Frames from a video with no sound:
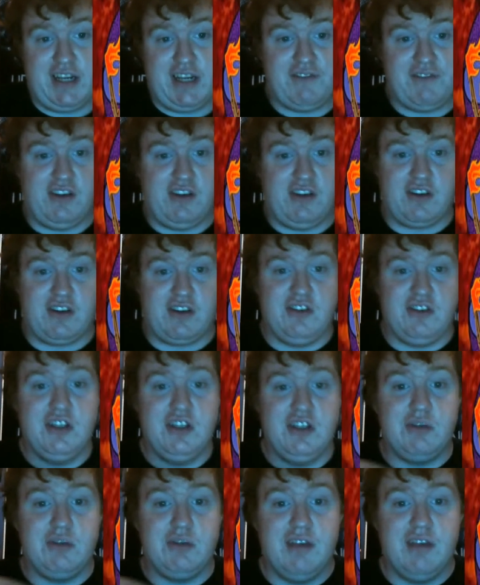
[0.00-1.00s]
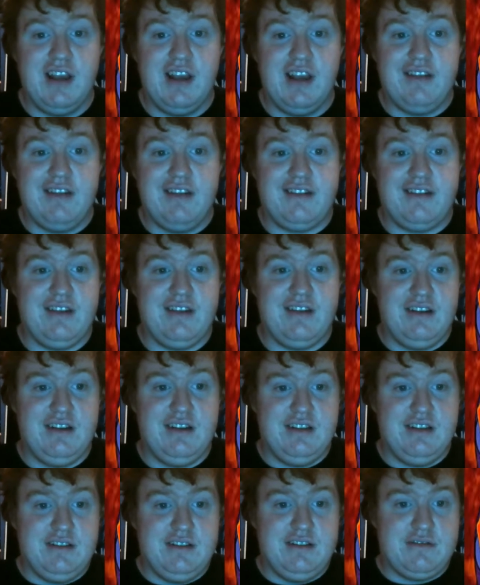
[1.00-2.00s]
and he found a clue
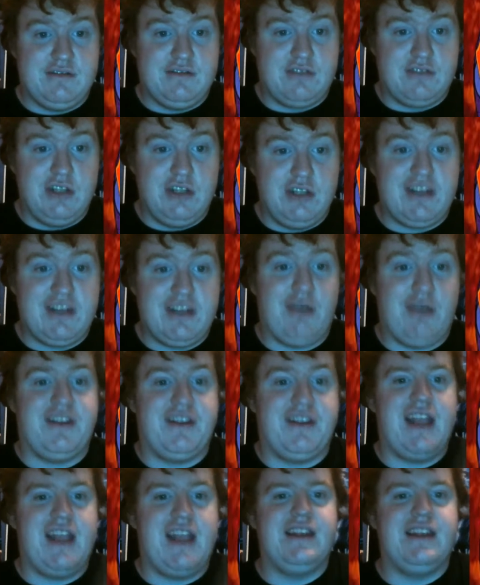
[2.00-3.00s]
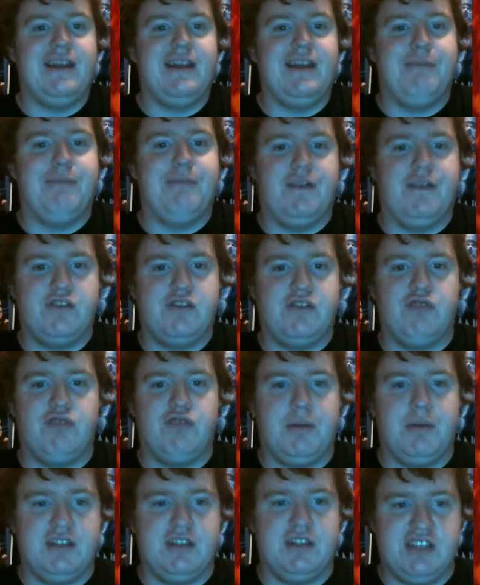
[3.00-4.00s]
that was hidden above a
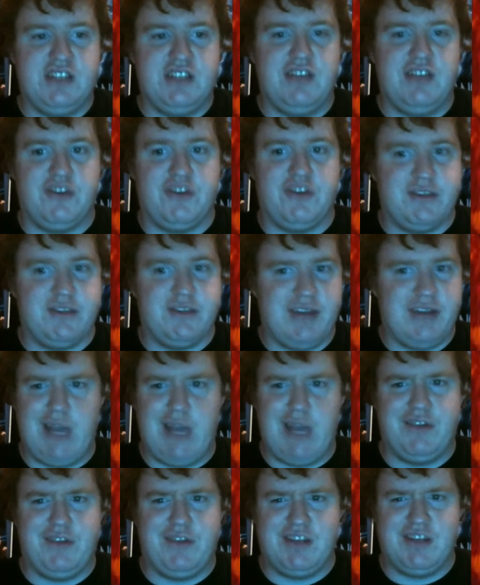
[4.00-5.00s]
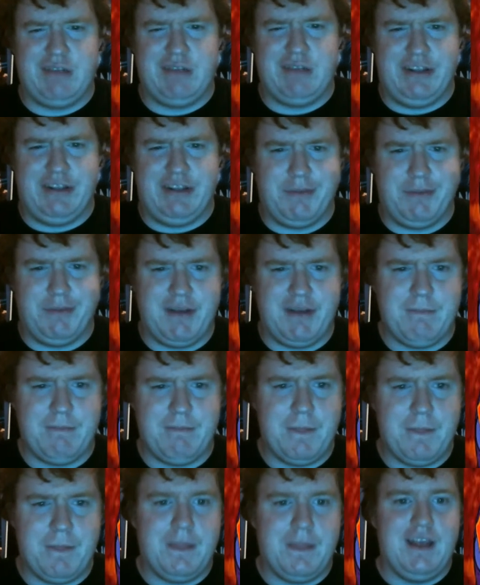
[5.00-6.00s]
tree above the shelter, which I'll touch on a little bit.
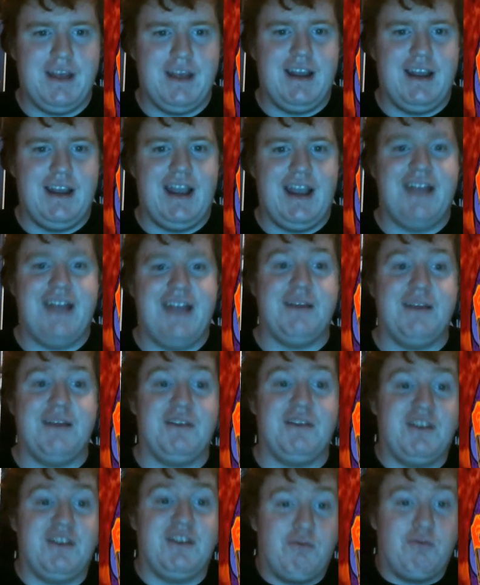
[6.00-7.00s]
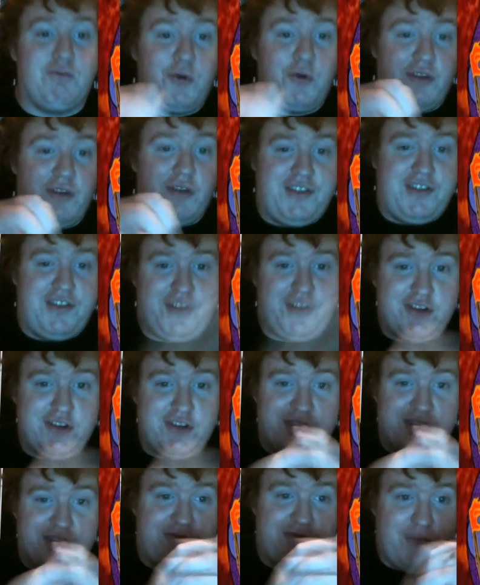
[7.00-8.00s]
And then we see Roa
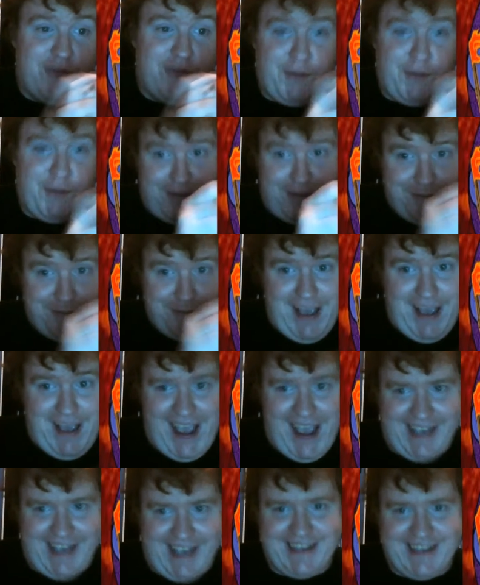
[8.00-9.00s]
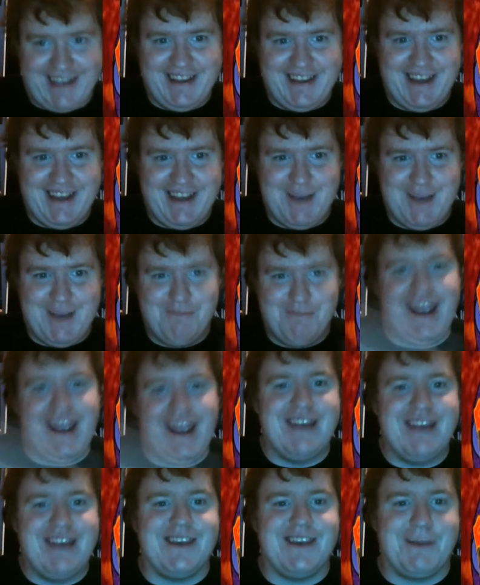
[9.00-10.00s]
searching through his bag, but
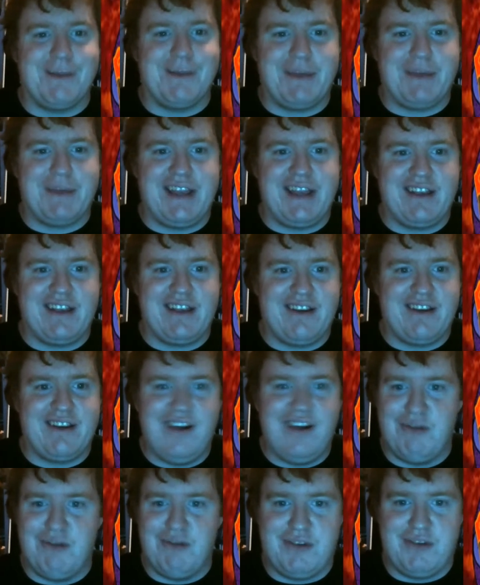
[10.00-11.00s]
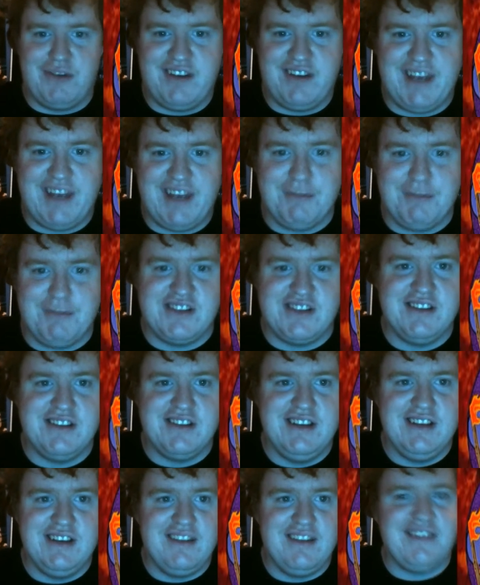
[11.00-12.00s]
ended up getting caught with him, which
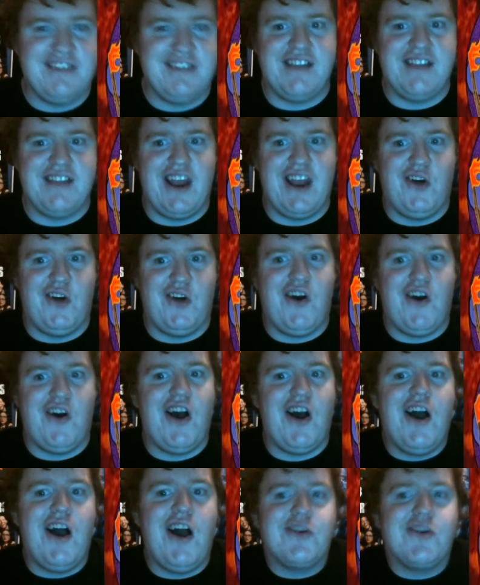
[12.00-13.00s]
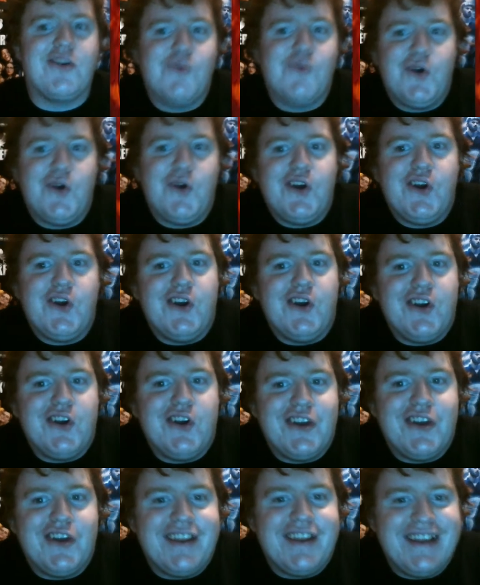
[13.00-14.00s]
that's the title,
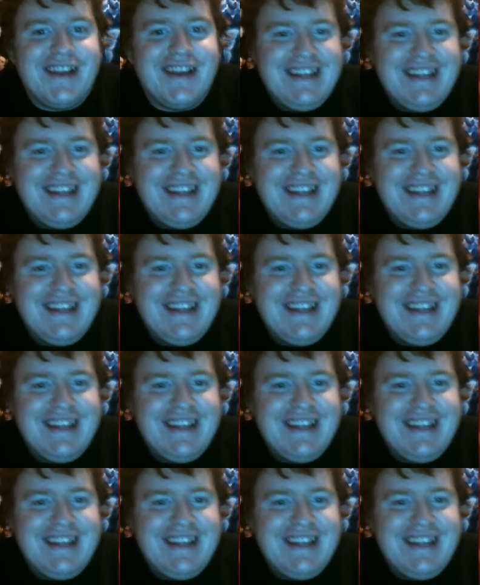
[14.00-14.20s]
Awkward!